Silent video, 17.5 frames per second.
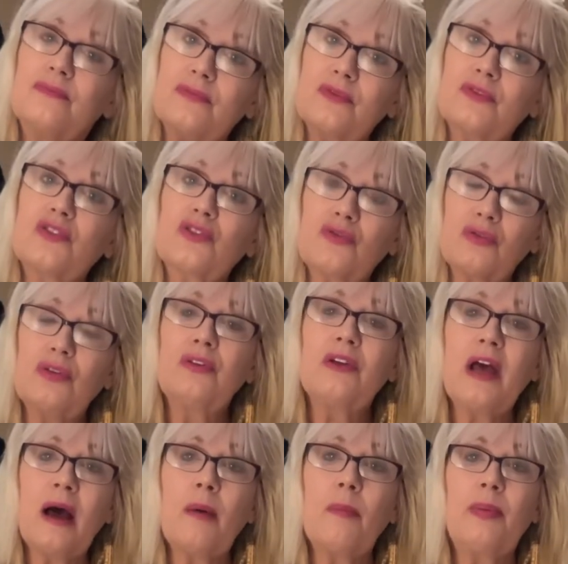
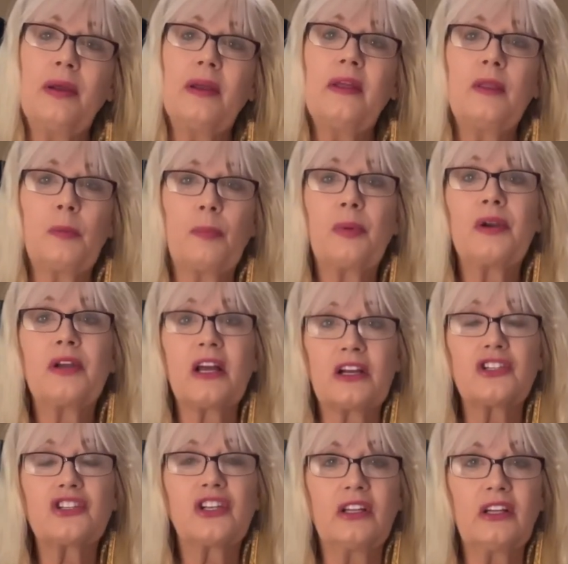screwed up in the
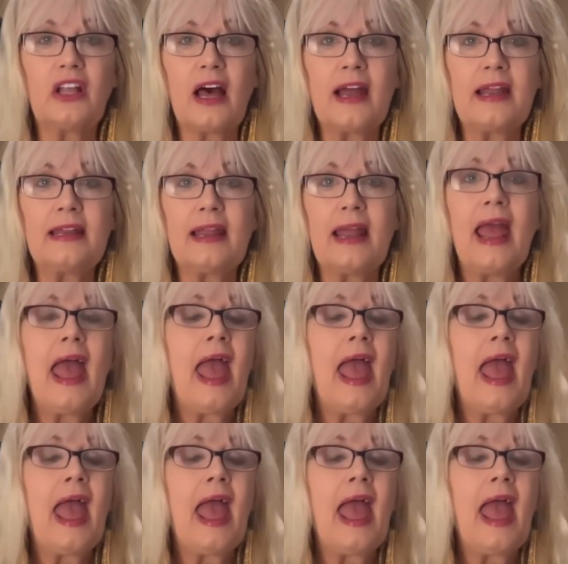production line.